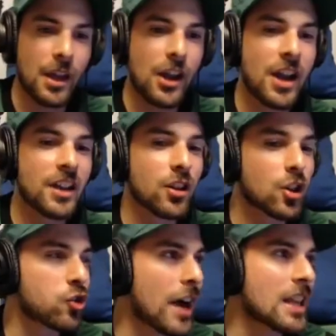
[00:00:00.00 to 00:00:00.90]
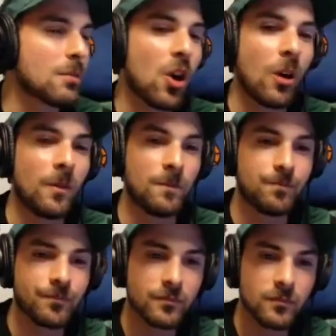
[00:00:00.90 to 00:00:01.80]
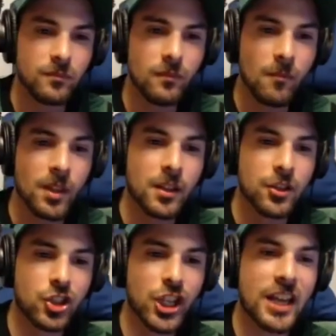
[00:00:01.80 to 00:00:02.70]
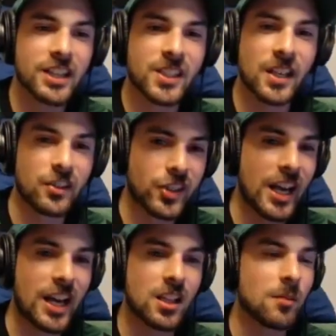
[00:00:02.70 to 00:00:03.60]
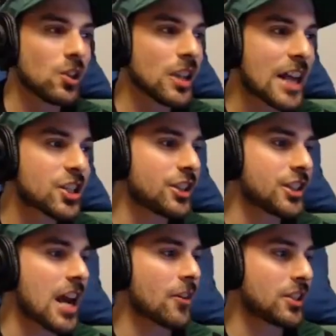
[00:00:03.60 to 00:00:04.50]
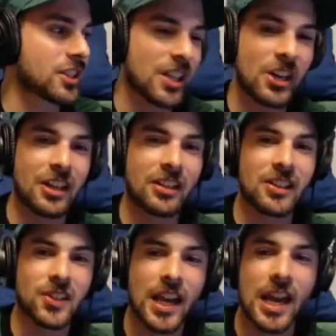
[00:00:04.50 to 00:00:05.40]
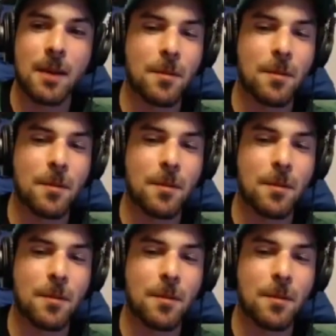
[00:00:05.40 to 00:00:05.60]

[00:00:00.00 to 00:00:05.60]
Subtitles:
Incredible. Jason Tatum, legendary tonight in this game.